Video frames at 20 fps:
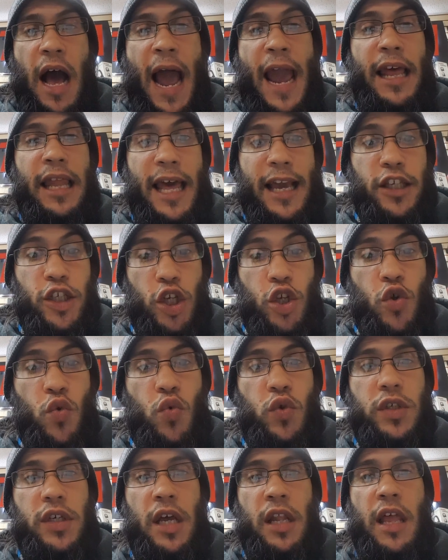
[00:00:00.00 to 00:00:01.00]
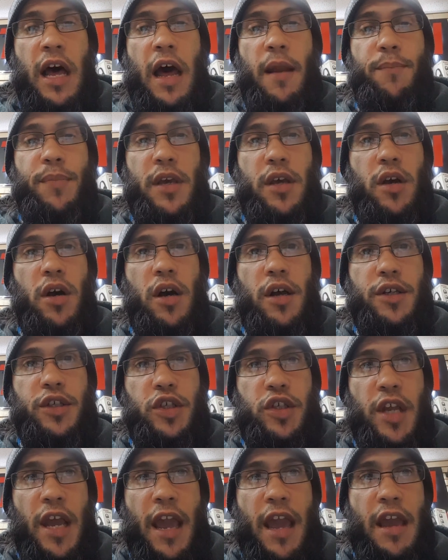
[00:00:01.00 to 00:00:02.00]
I like to use a lot
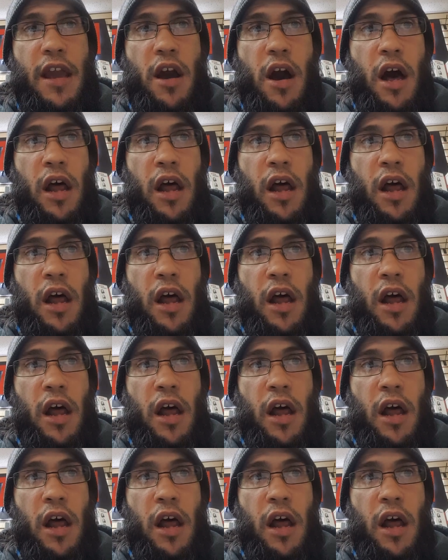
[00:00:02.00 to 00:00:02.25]
because they